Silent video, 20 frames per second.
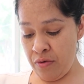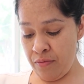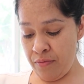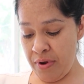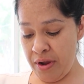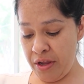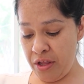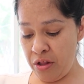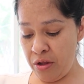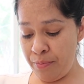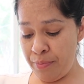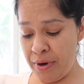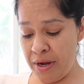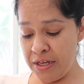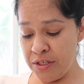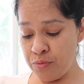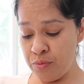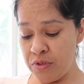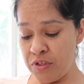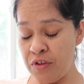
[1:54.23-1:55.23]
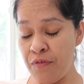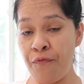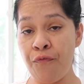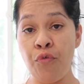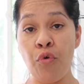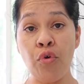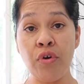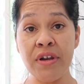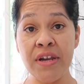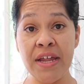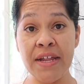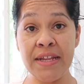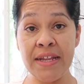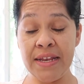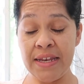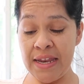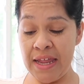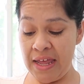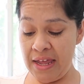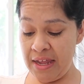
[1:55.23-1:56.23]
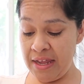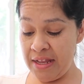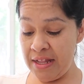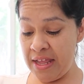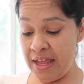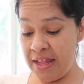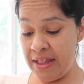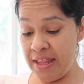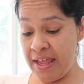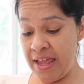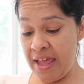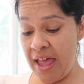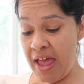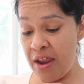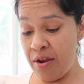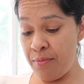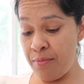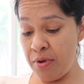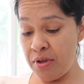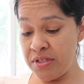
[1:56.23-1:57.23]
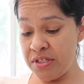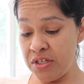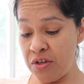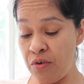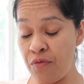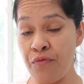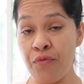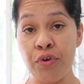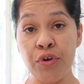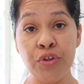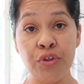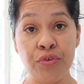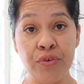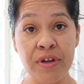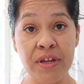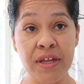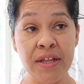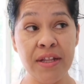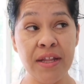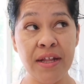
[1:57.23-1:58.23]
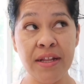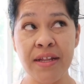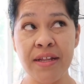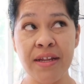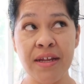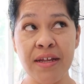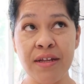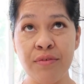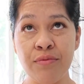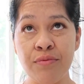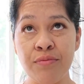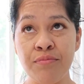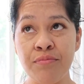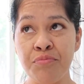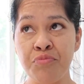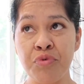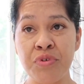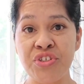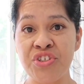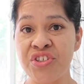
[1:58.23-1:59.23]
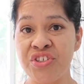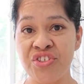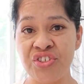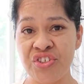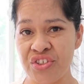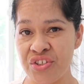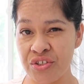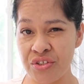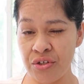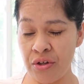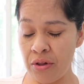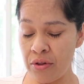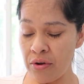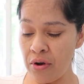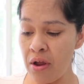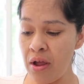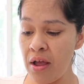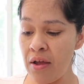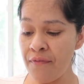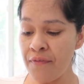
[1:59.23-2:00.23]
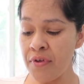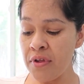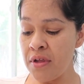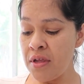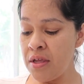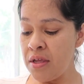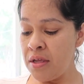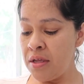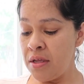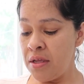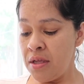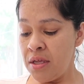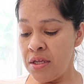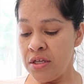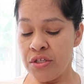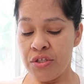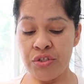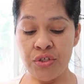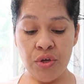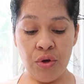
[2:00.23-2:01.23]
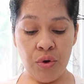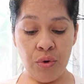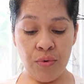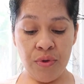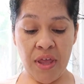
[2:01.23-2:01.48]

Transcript: regular price was four ninety-nine, and they had them on sale for three ninety-nine, which is just a dollar off. So